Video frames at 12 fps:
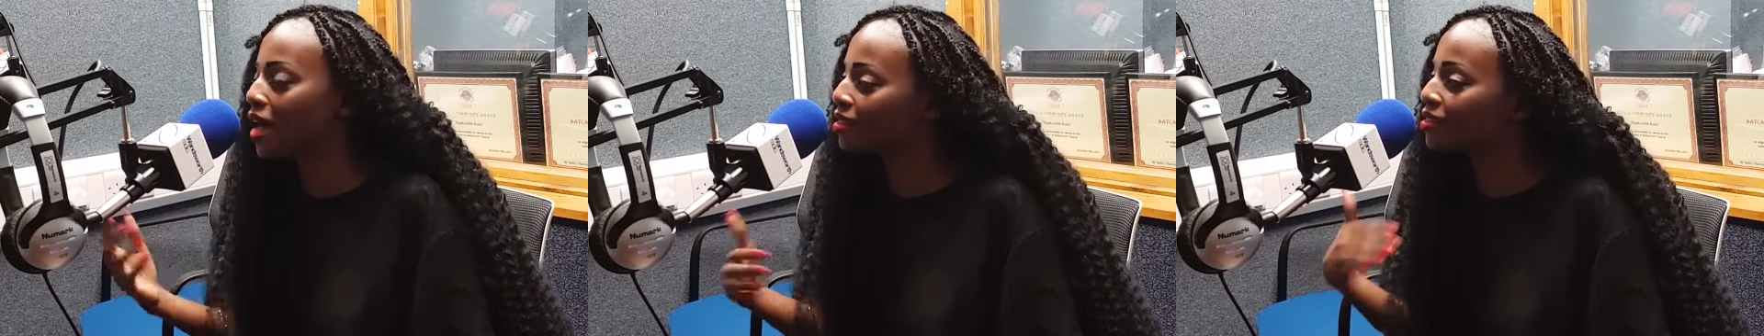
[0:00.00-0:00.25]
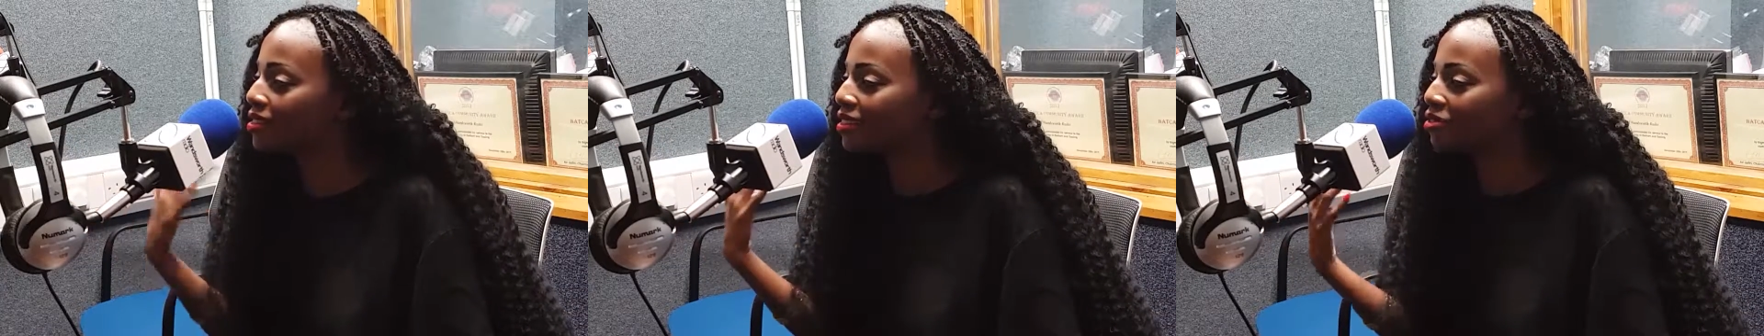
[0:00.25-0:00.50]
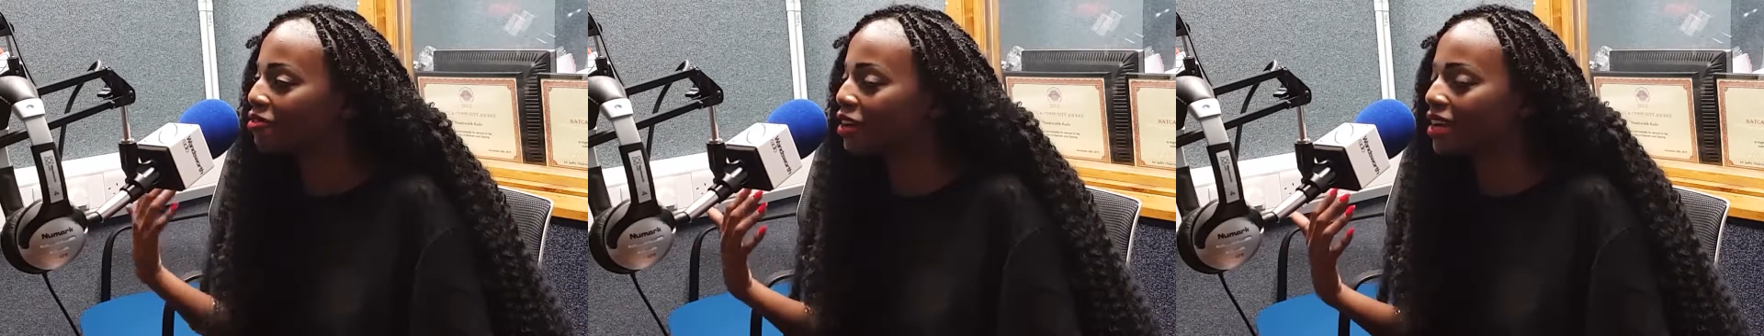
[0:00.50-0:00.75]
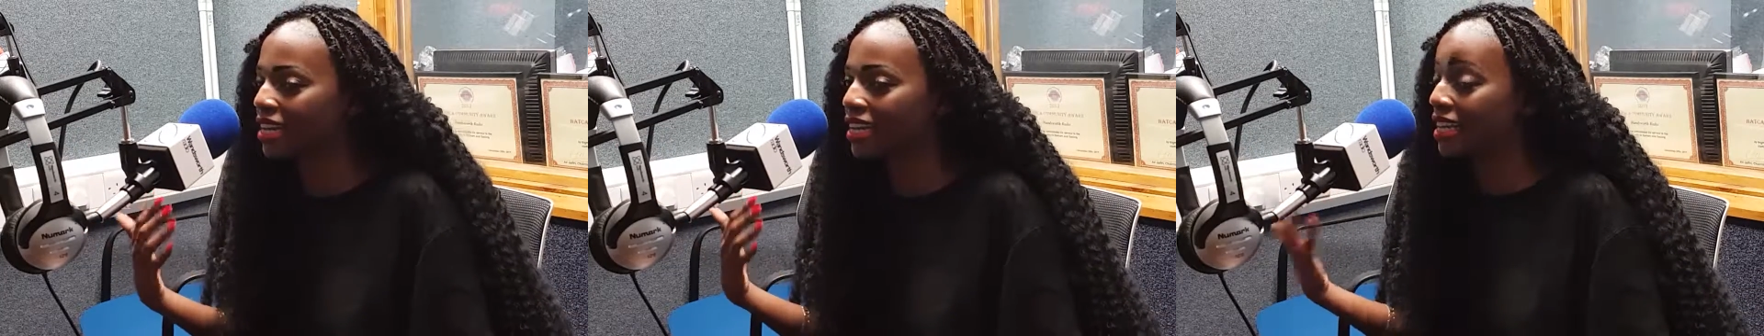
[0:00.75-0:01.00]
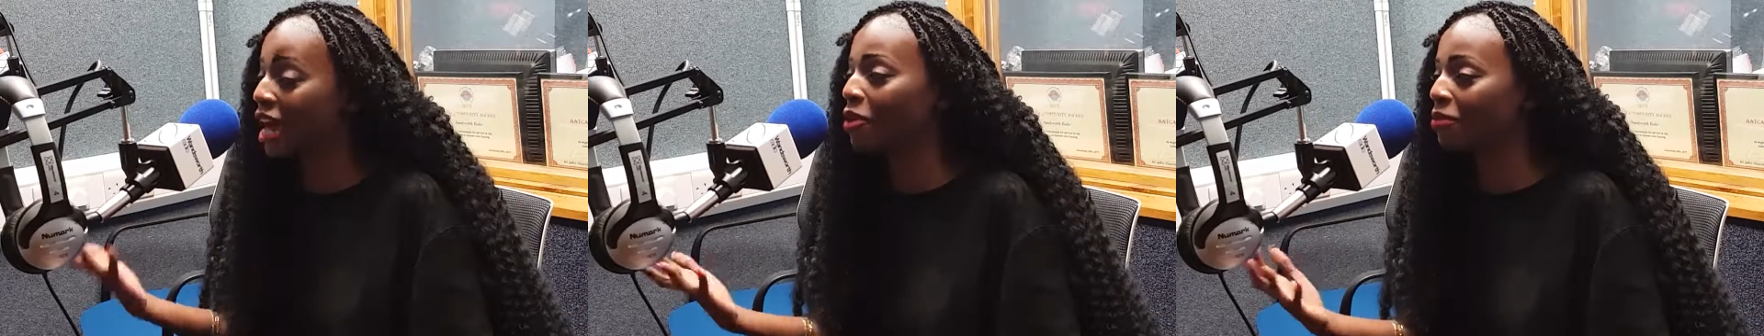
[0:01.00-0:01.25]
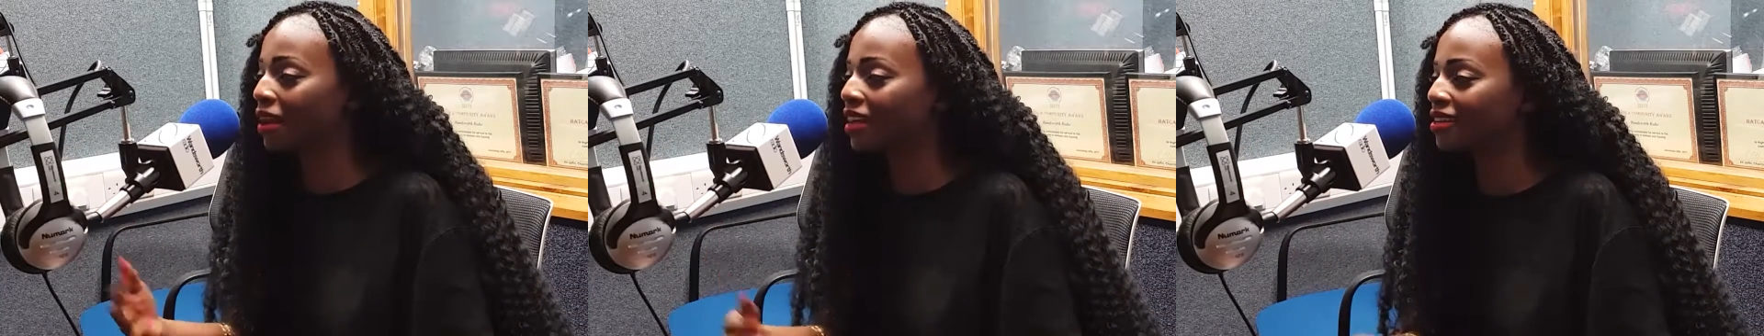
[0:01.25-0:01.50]
and finally now
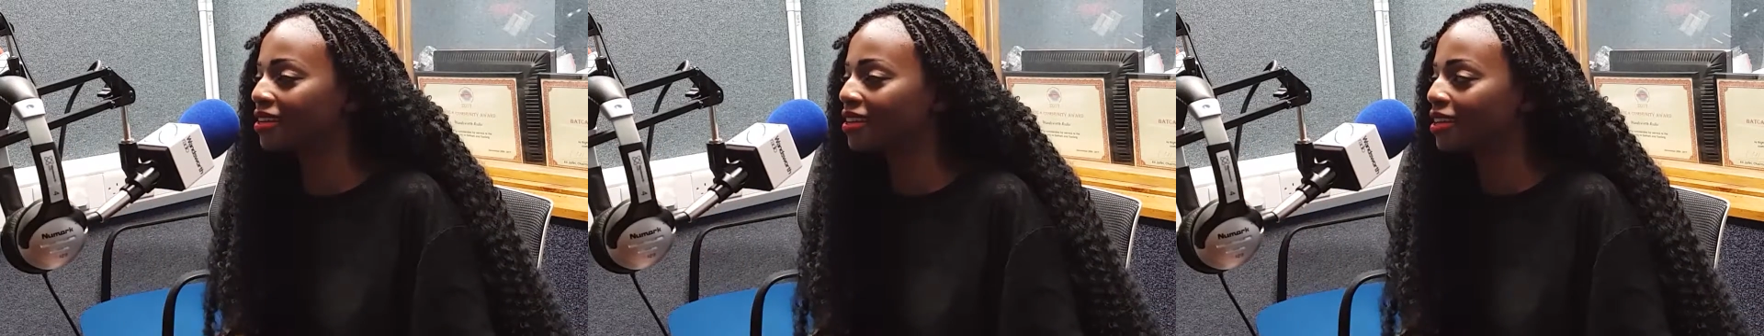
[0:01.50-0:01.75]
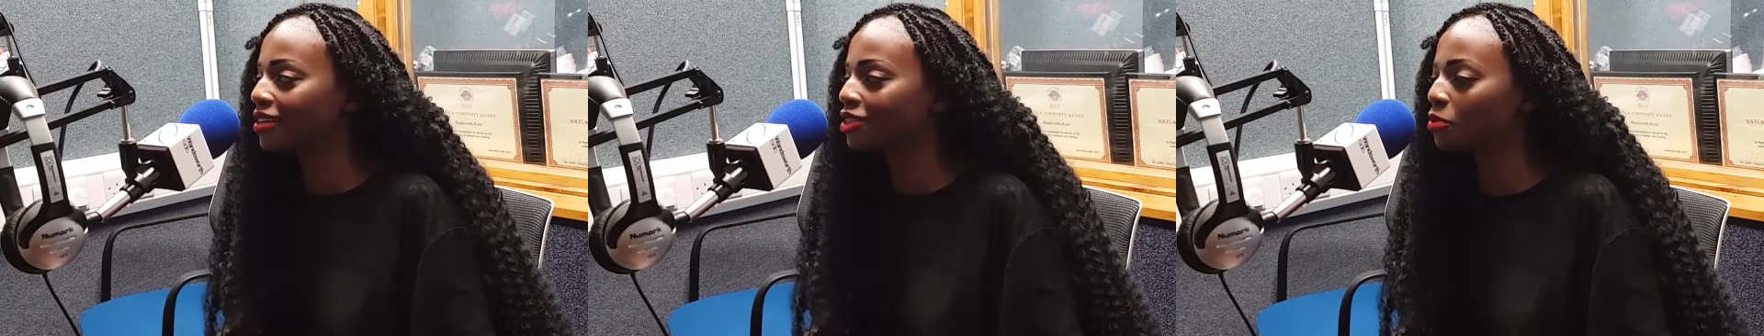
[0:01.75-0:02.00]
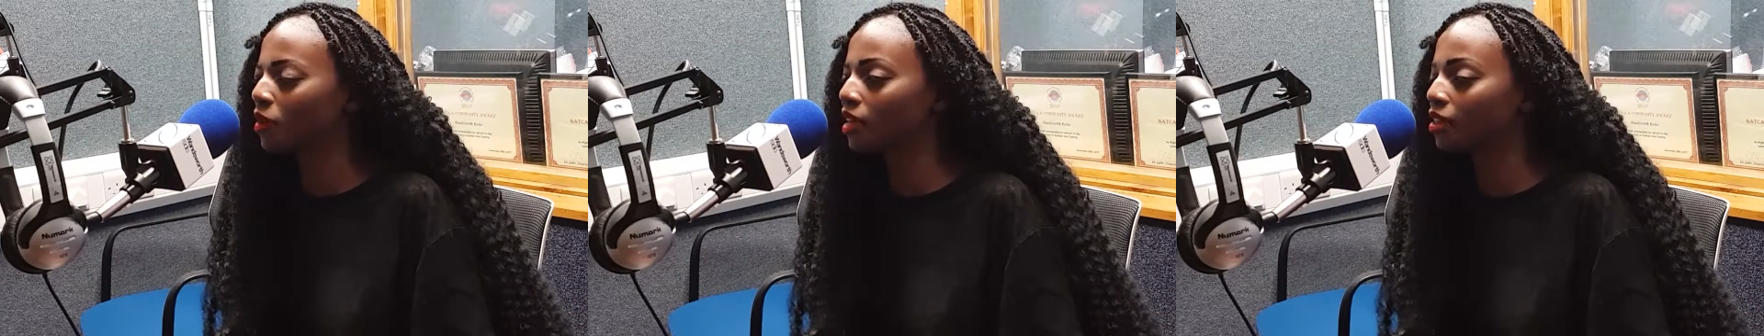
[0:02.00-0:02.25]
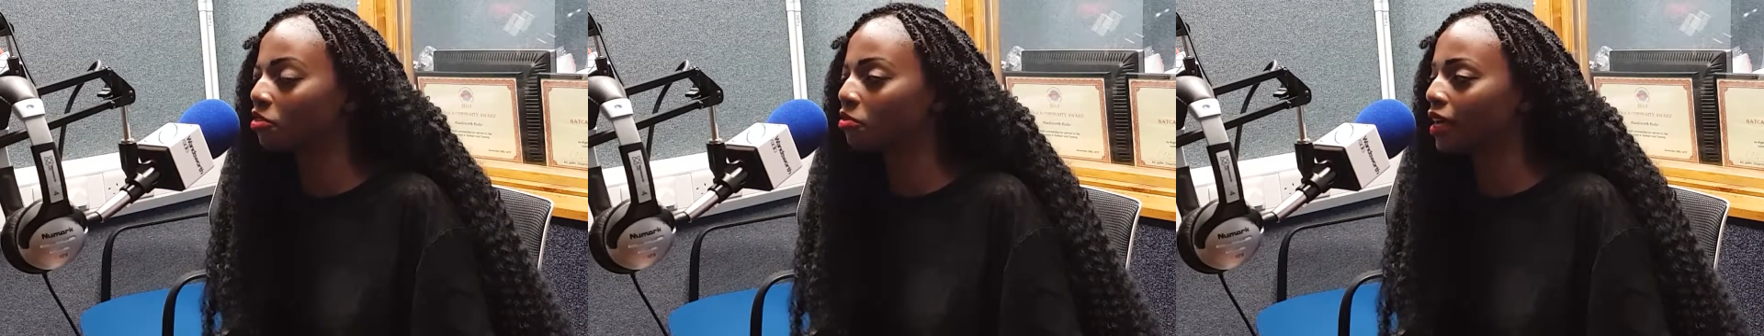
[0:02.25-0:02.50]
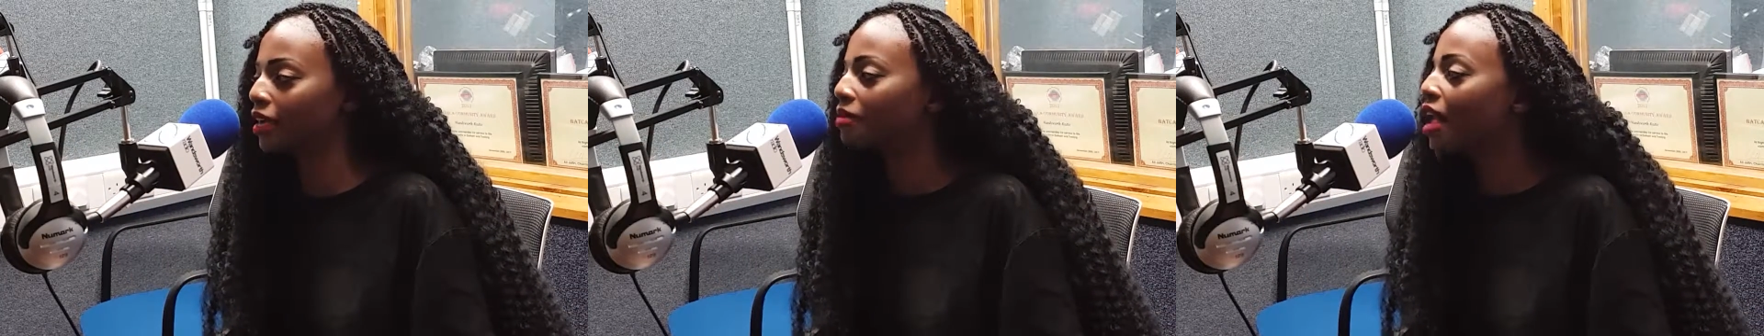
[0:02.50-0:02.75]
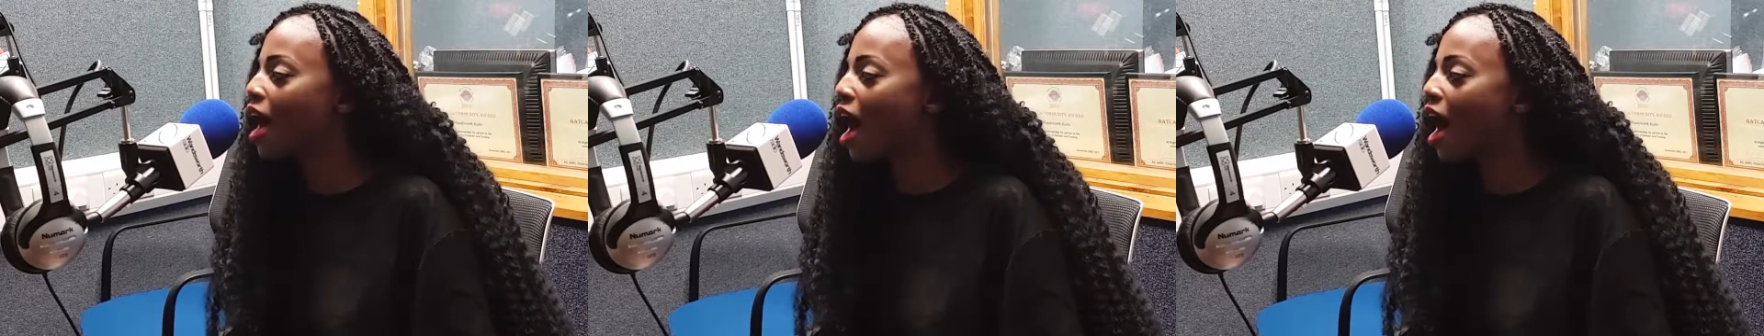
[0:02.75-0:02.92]
I'm like 23.